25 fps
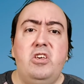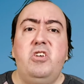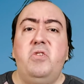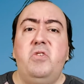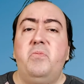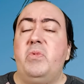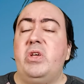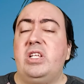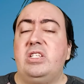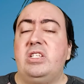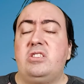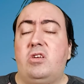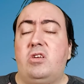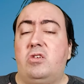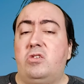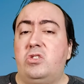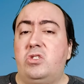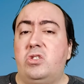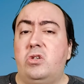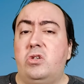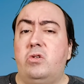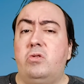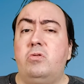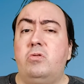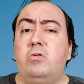but it's
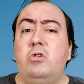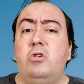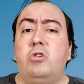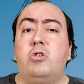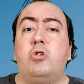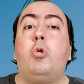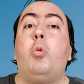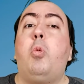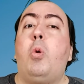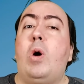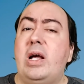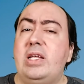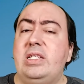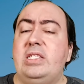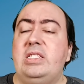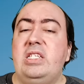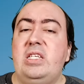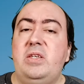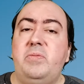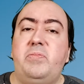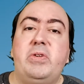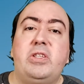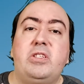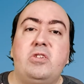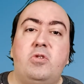also quite
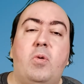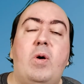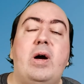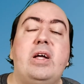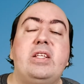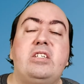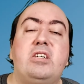deep and quite